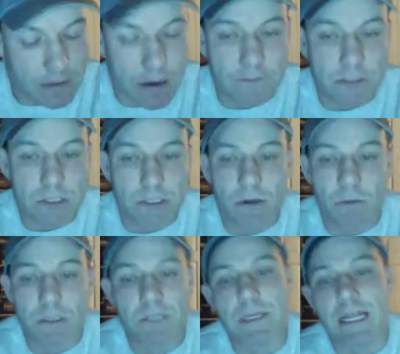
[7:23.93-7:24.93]
of the show,
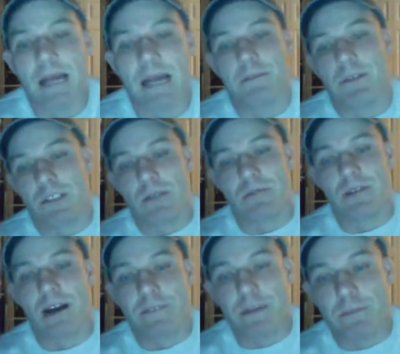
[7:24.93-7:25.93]
which became Jim
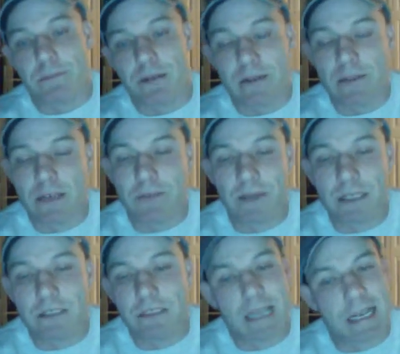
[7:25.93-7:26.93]
Rockford Private
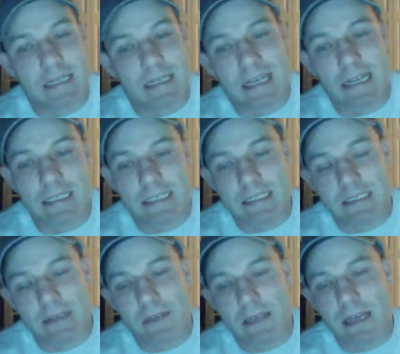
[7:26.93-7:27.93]
Investigator in
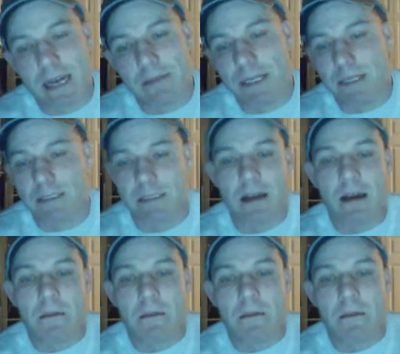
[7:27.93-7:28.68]
1979. Because